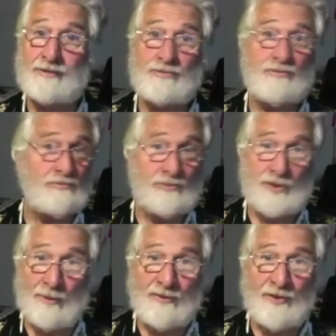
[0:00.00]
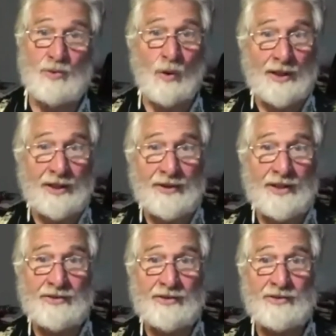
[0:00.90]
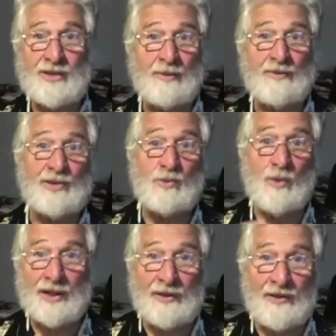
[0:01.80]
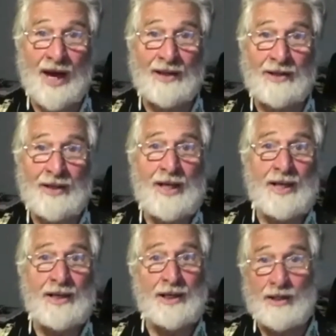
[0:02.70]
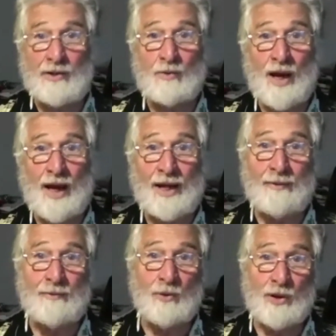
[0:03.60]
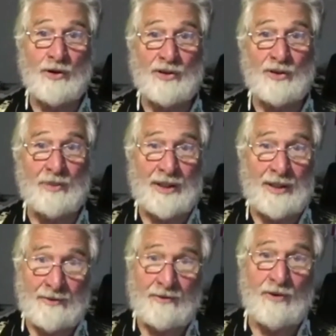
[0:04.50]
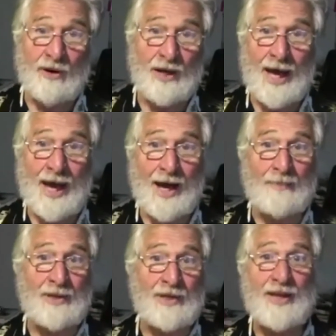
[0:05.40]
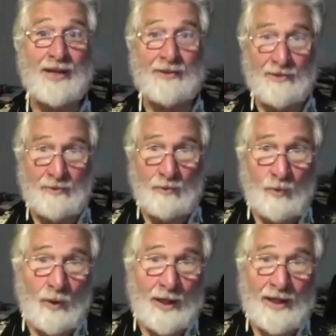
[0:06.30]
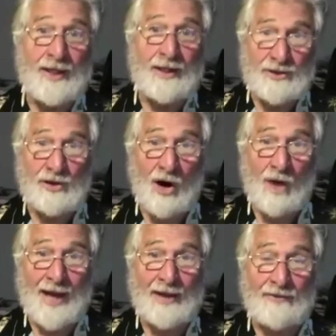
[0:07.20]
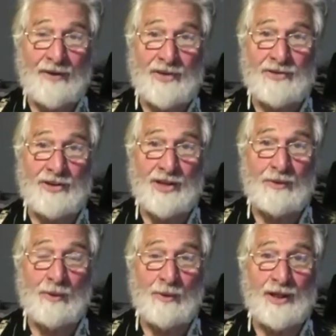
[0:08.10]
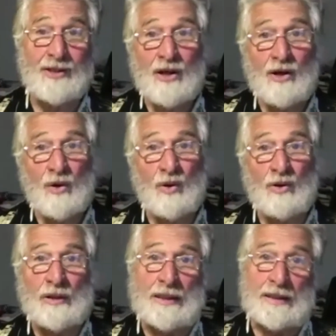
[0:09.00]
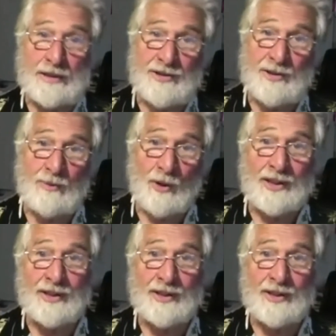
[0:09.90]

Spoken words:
some of us wanted this and some of us wanted that. Either way, we're going to be very happy that we saw manifest the thing we wanted, or disappointed,